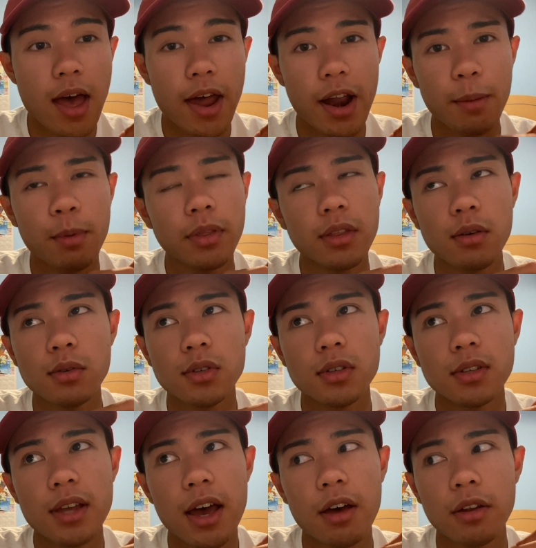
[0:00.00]
and I put
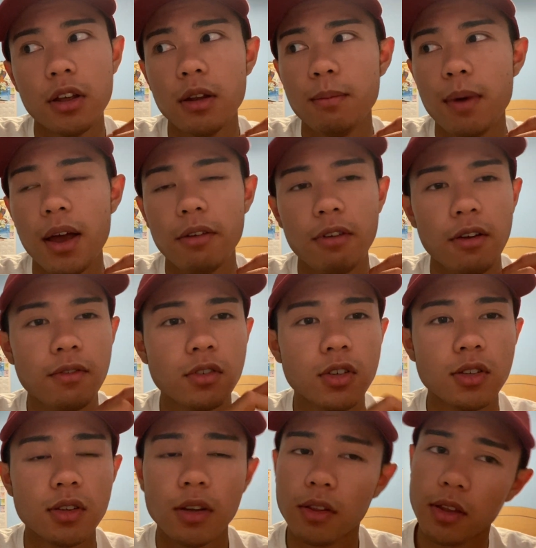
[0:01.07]
those down in my
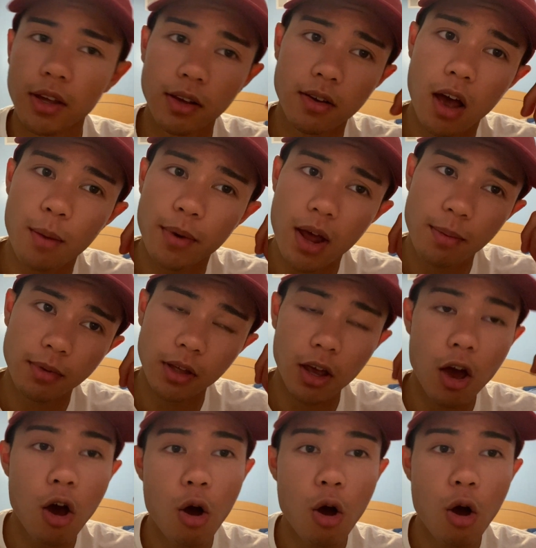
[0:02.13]
references in like Common App, like,